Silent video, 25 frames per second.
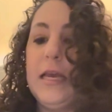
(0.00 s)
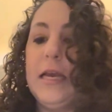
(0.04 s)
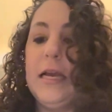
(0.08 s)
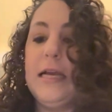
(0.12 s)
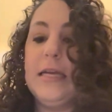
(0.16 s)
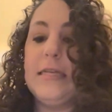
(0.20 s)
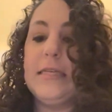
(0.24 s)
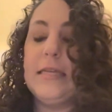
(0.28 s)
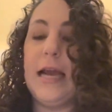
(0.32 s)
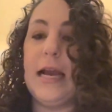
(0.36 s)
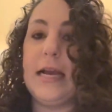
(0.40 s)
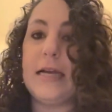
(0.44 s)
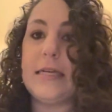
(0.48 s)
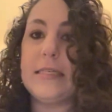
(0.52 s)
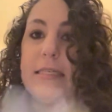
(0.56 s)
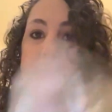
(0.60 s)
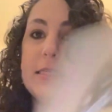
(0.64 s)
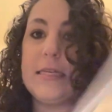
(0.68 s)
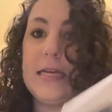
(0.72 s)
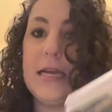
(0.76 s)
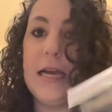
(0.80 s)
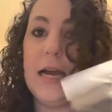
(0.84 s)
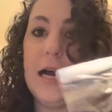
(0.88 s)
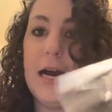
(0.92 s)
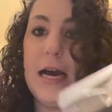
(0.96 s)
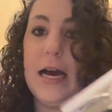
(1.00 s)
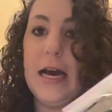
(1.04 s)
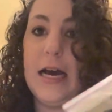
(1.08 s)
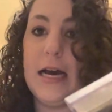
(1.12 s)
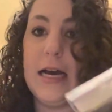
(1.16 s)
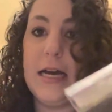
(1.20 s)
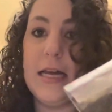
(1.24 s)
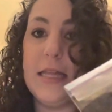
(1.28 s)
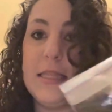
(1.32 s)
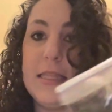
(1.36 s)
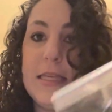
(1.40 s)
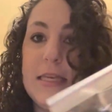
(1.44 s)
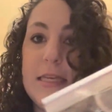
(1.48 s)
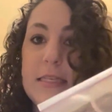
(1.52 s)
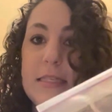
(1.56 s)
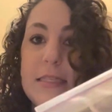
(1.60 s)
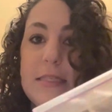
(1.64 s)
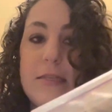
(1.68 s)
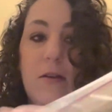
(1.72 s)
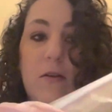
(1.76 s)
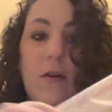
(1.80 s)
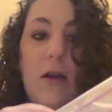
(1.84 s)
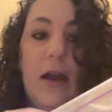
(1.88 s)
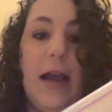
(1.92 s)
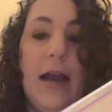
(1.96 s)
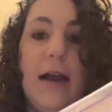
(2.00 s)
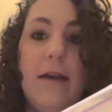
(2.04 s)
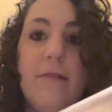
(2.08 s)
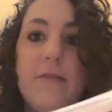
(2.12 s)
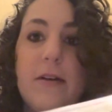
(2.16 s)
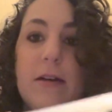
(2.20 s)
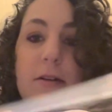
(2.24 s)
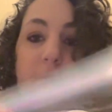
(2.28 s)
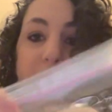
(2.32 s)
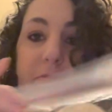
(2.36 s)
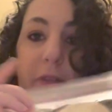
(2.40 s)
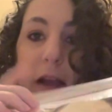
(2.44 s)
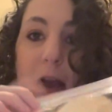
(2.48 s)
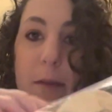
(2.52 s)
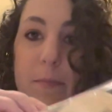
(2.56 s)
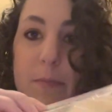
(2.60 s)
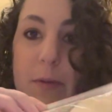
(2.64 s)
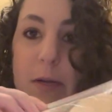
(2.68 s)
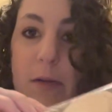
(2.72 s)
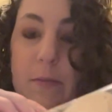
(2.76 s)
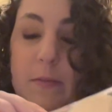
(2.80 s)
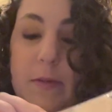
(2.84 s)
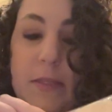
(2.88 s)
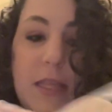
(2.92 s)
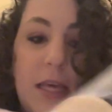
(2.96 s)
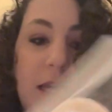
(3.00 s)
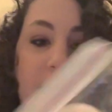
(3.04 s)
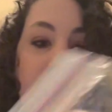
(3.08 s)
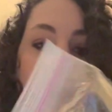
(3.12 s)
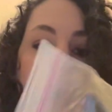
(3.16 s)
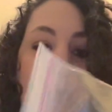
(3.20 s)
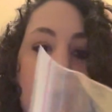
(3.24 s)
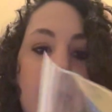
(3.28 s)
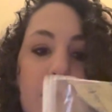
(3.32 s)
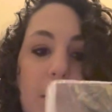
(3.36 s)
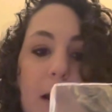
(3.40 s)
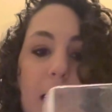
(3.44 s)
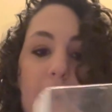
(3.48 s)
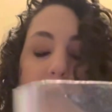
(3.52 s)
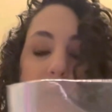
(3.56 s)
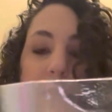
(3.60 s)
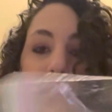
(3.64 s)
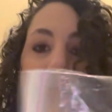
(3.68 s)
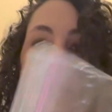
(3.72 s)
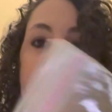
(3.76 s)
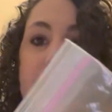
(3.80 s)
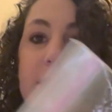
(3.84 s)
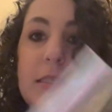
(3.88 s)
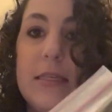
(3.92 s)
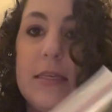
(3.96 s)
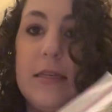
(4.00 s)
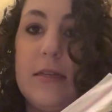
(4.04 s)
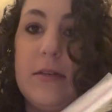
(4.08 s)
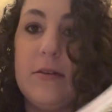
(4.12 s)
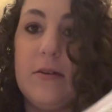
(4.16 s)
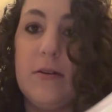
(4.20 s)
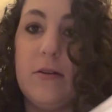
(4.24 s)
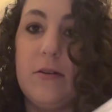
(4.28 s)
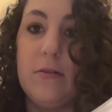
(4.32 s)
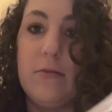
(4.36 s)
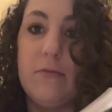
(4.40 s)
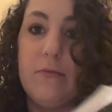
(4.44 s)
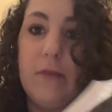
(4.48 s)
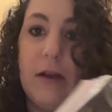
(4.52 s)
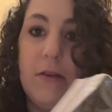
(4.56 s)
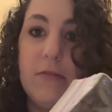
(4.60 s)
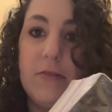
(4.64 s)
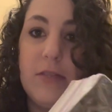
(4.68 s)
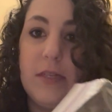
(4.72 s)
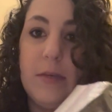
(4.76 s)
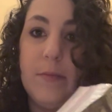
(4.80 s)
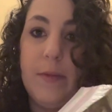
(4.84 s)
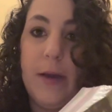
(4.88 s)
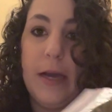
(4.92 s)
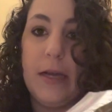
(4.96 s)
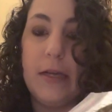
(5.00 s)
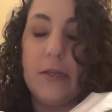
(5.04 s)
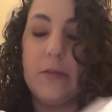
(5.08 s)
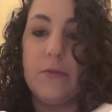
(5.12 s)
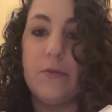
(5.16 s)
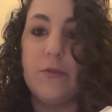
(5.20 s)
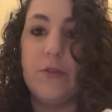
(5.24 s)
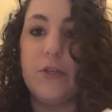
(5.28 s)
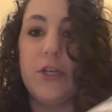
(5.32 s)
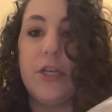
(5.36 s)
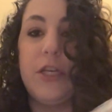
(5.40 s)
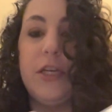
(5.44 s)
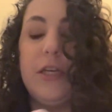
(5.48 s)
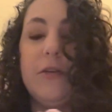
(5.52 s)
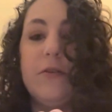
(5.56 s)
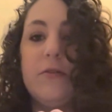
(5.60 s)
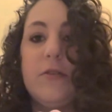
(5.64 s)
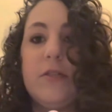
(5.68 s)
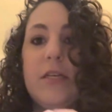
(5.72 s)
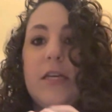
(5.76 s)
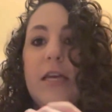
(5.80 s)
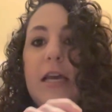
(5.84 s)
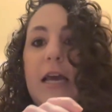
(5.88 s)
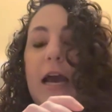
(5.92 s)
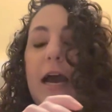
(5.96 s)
Next, these don't have a wrapper, but they came as these little round tea bags, which are cute.